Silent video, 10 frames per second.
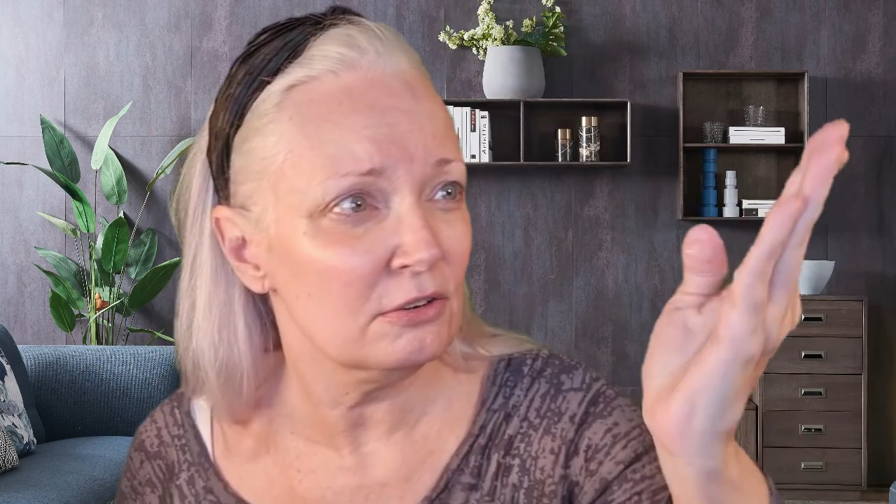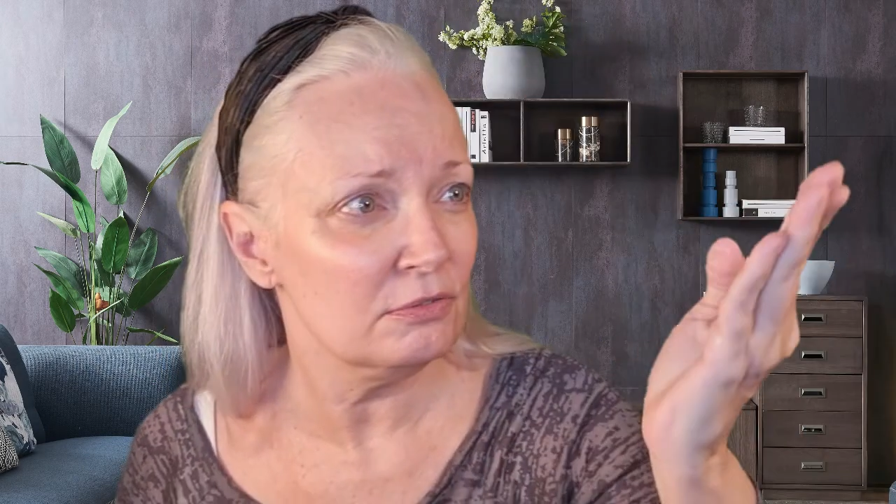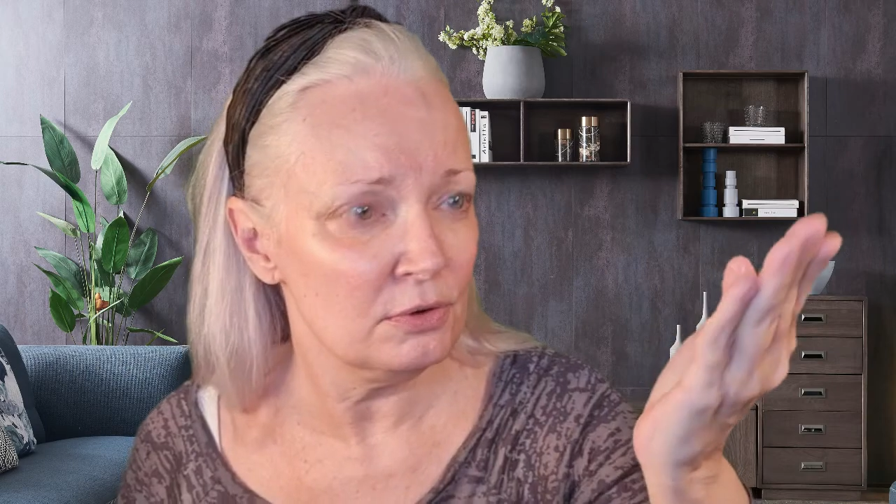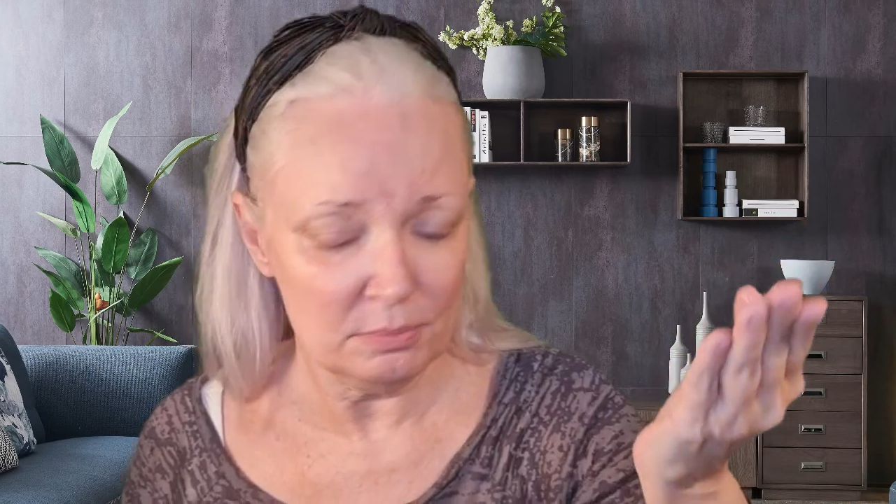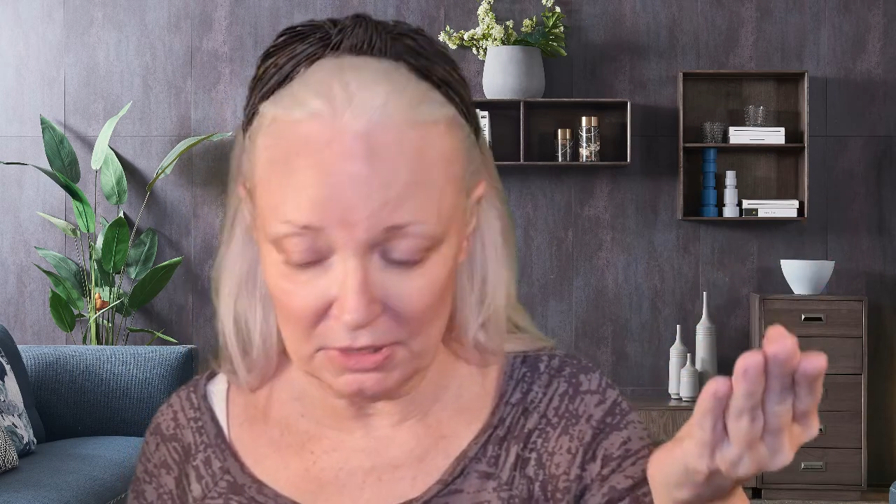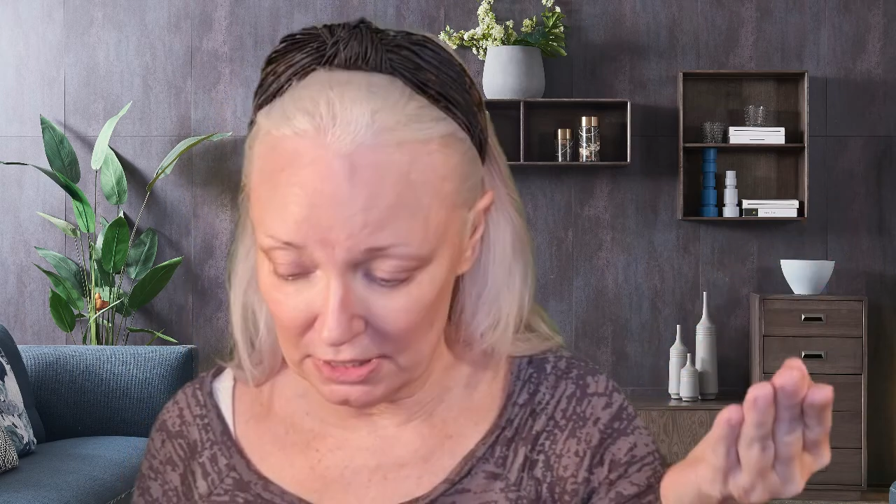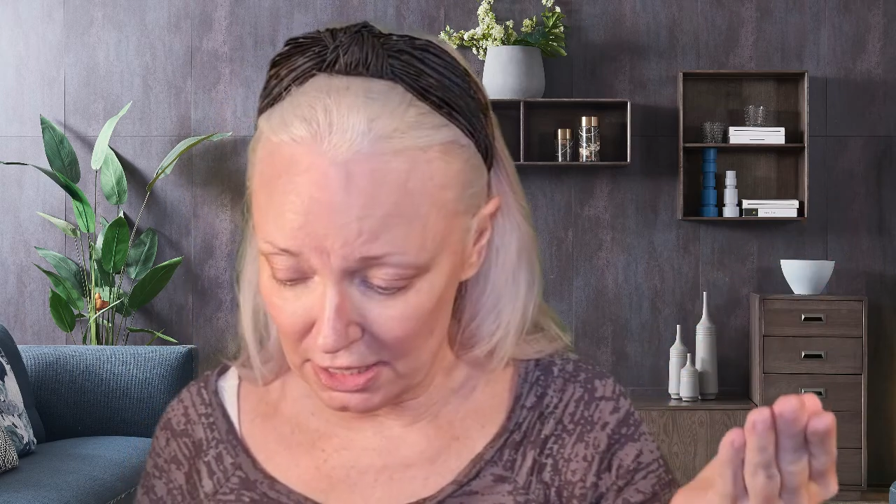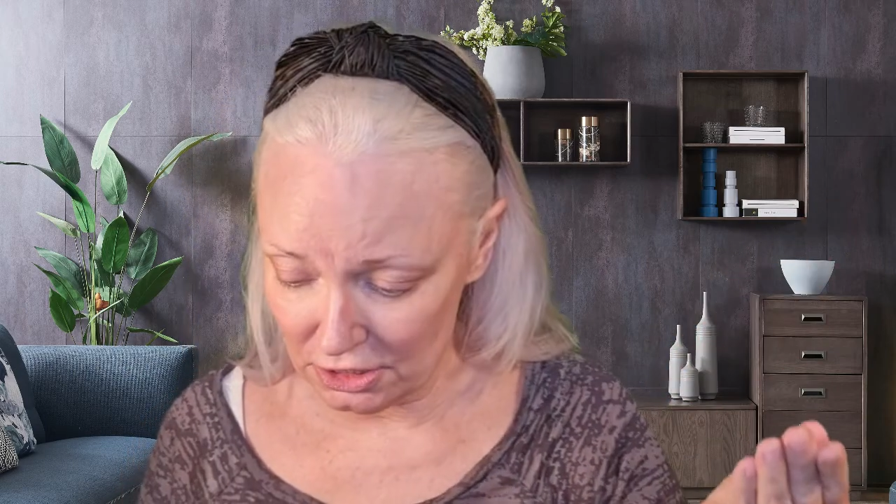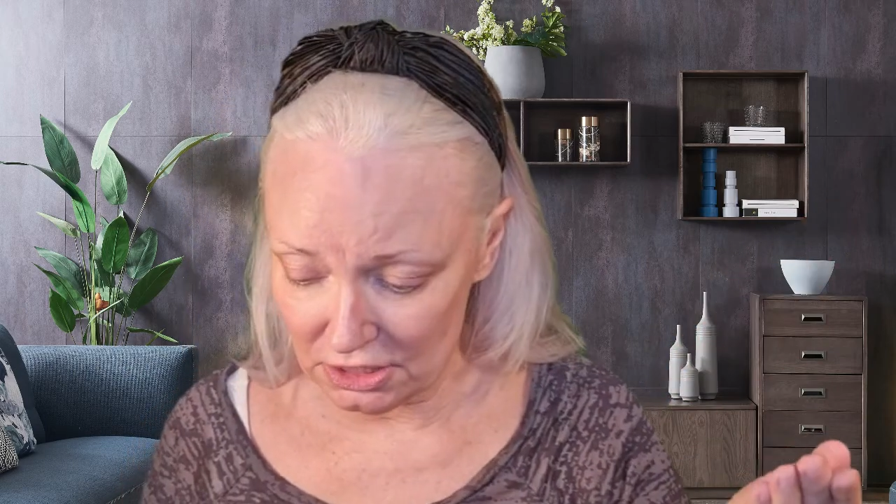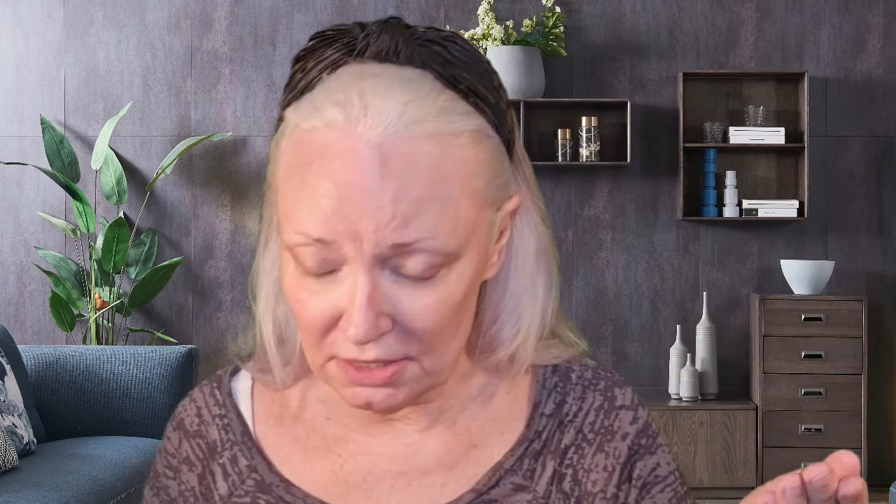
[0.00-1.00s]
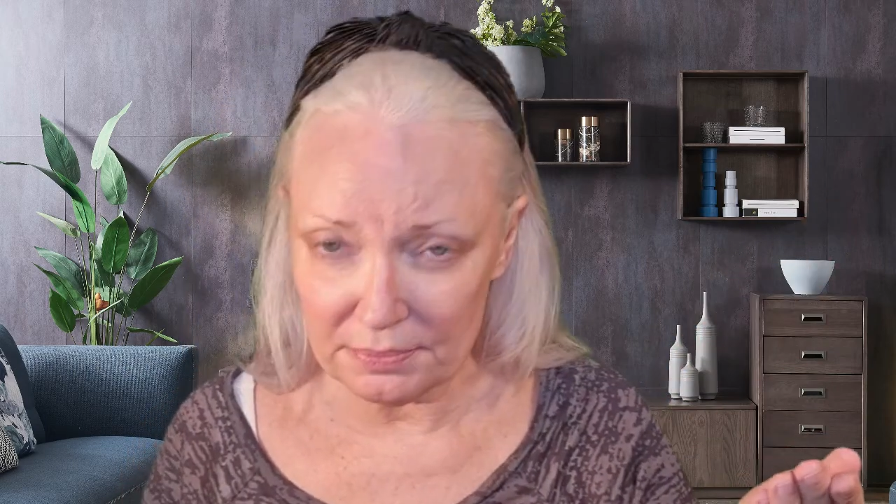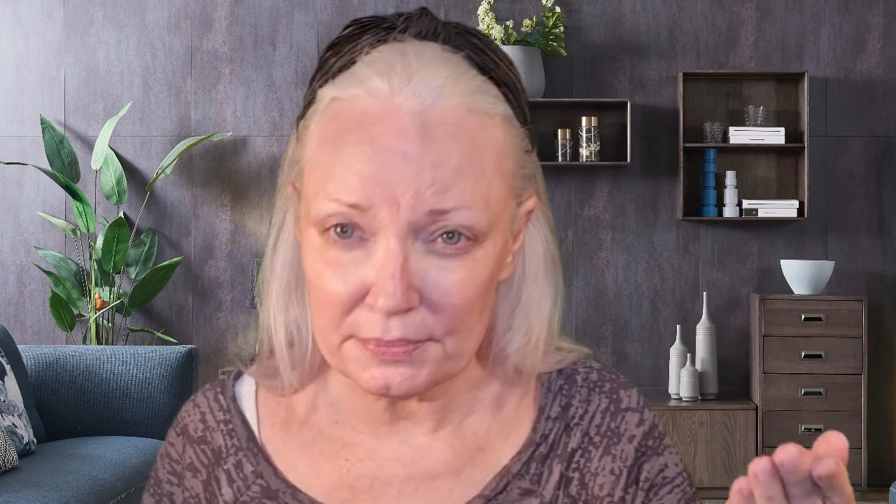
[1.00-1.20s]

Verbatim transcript: formulation.